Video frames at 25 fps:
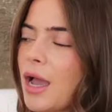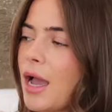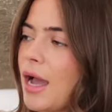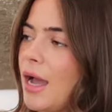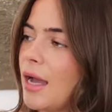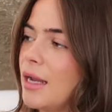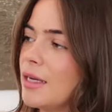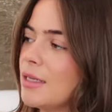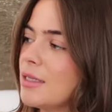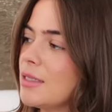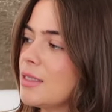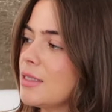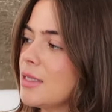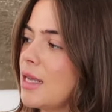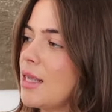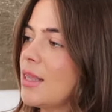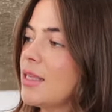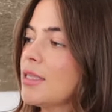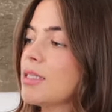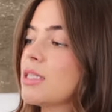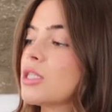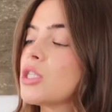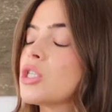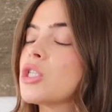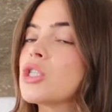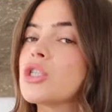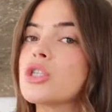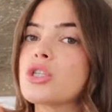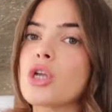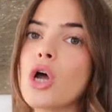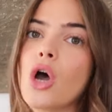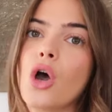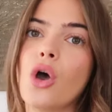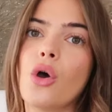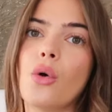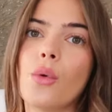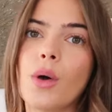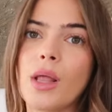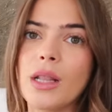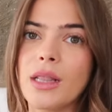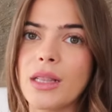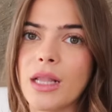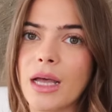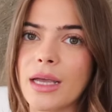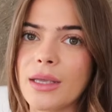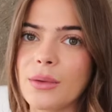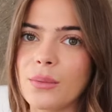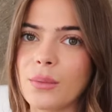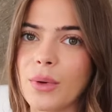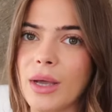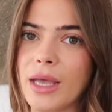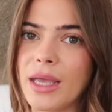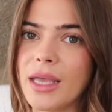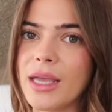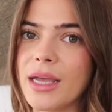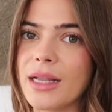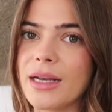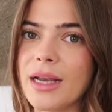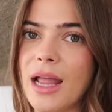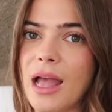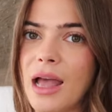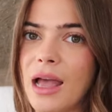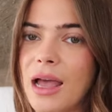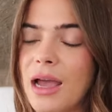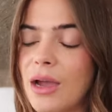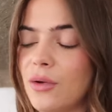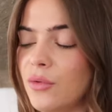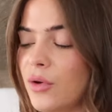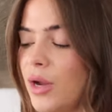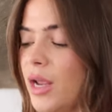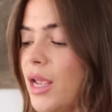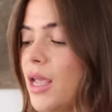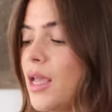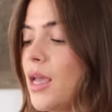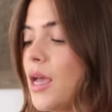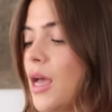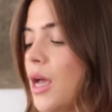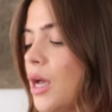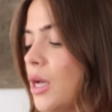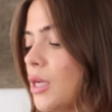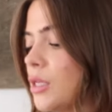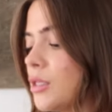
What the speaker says: And this is so lightweight and airy.